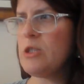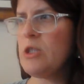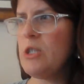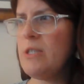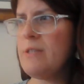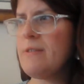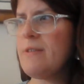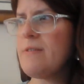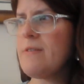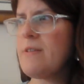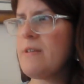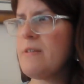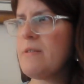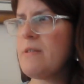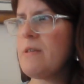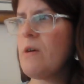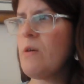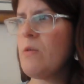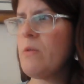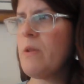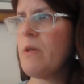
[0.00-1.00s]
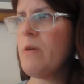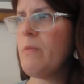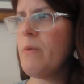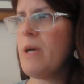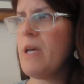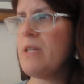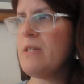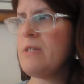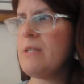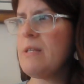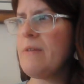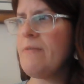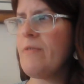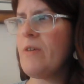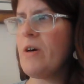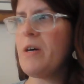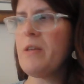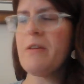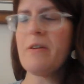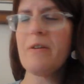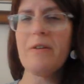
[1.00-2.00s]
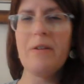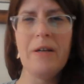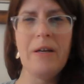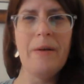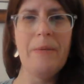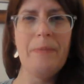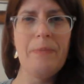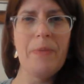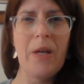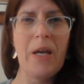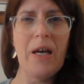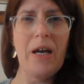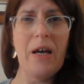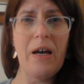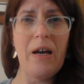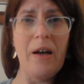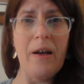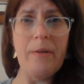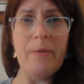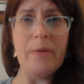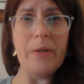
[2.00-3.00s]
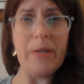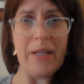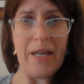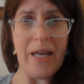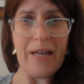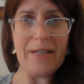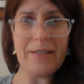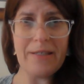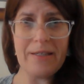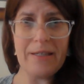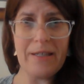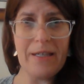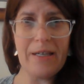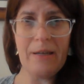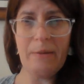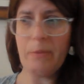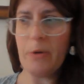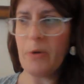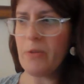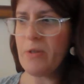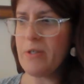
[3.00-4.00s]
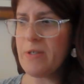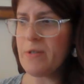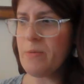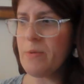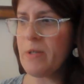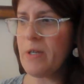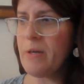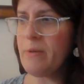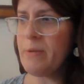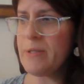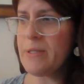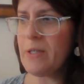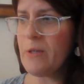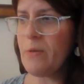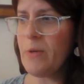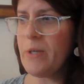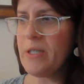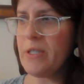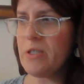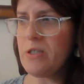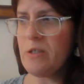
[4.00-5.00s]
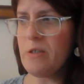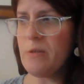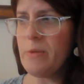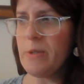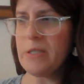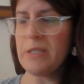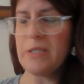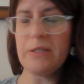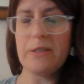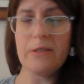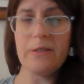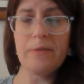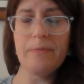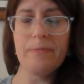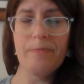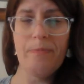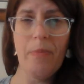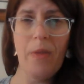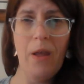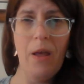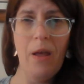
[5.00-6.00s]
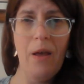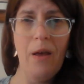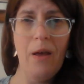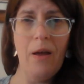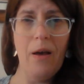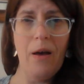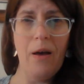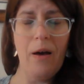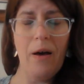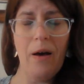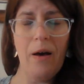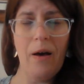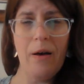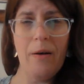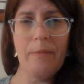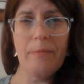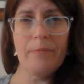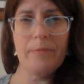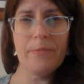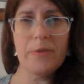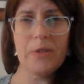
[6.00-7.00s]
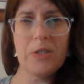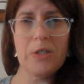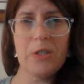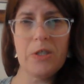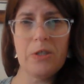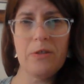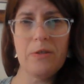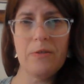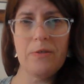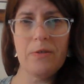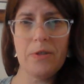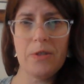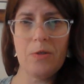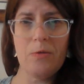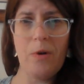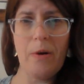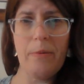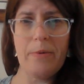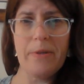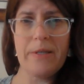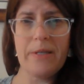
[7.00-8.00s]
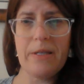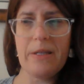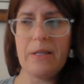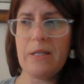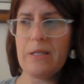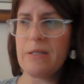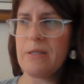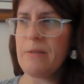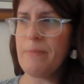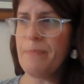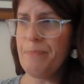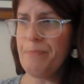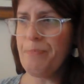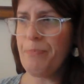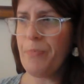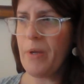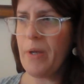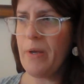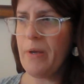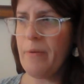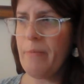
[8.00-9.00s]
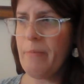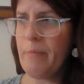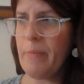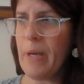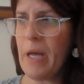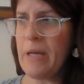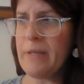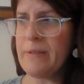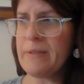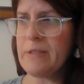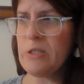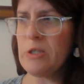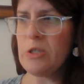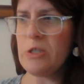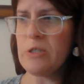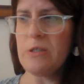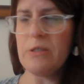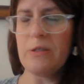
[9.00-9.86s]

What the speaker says: Jesus is the only way to the Father. I really had to think about this one. I wasn't quite sure what to do um, to represent this passage